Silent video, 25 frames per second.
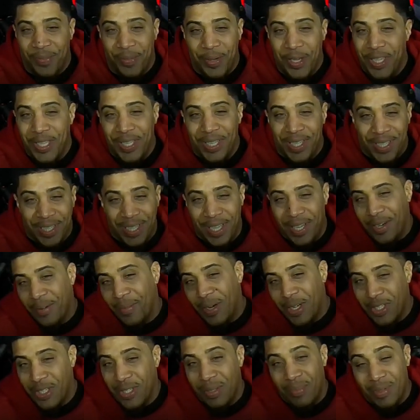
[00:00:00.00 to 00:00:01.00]
waiting, and now you're
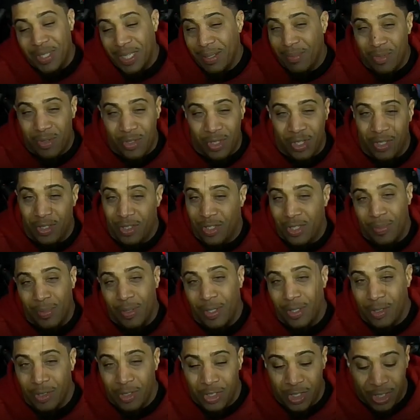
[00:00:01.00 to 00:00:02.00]
watching them same trailer and some
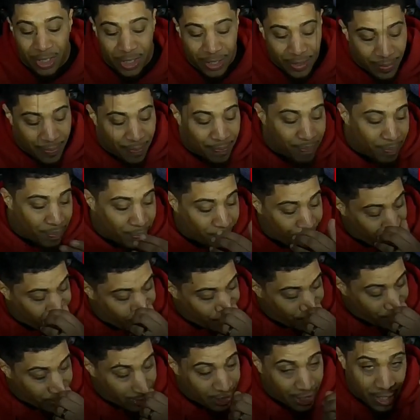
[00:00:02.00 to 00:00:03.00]
other shit.
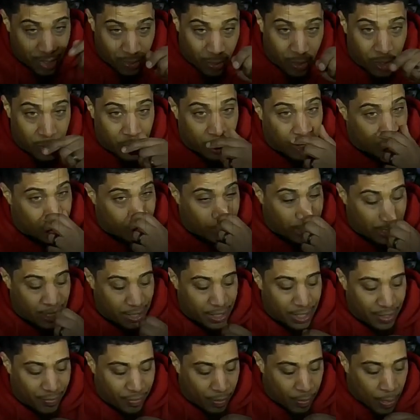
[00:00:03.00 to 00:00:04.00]
This one starts right at
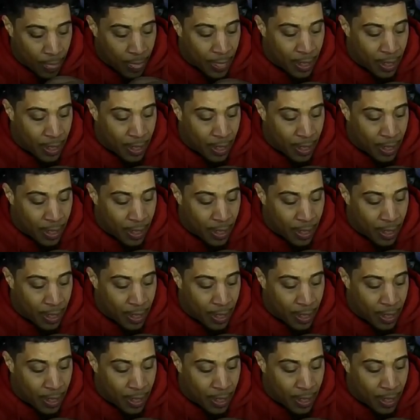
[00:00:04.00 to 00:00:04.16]
seven.